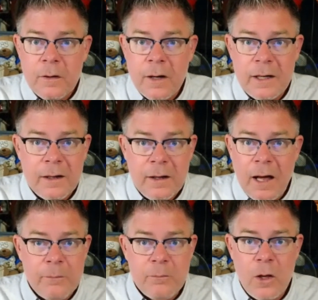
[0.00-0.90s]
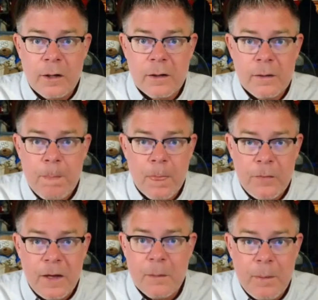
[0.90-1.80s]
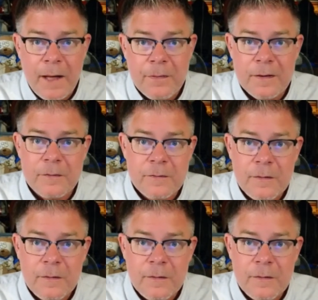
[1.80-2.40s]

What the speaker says: Right? Look, think about this.